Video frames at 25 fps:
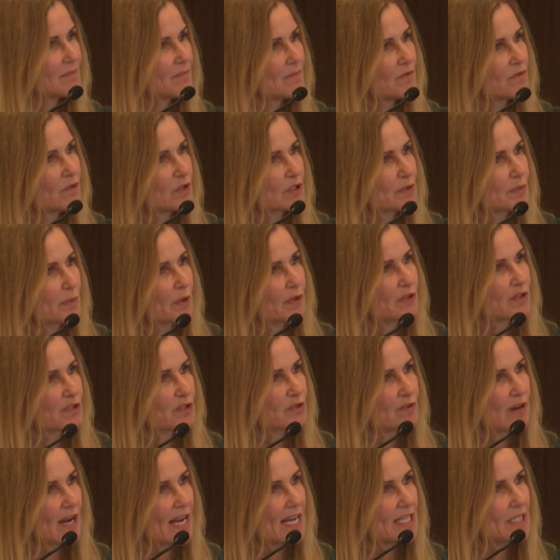
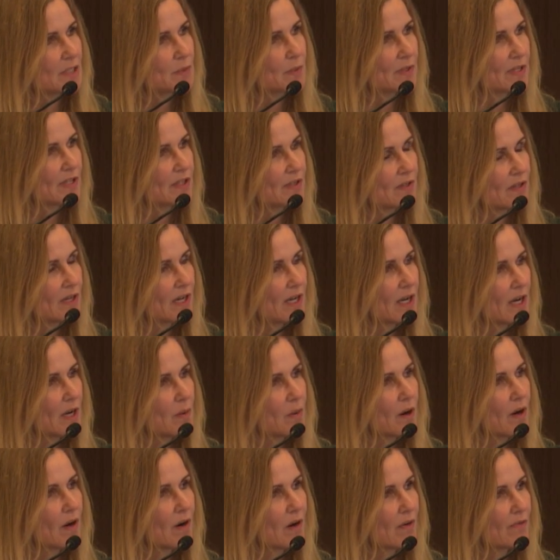response rate with an
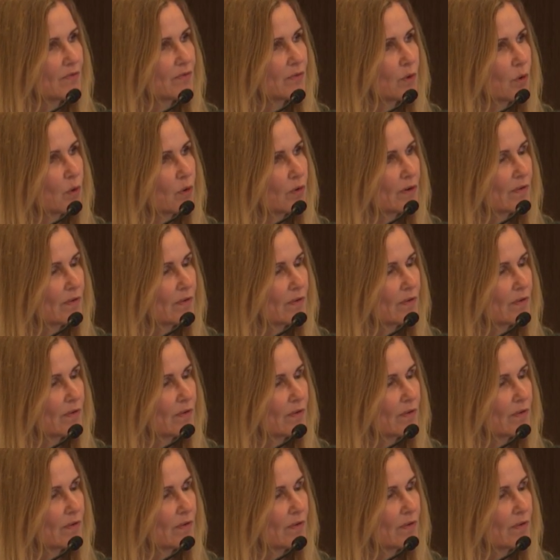OR4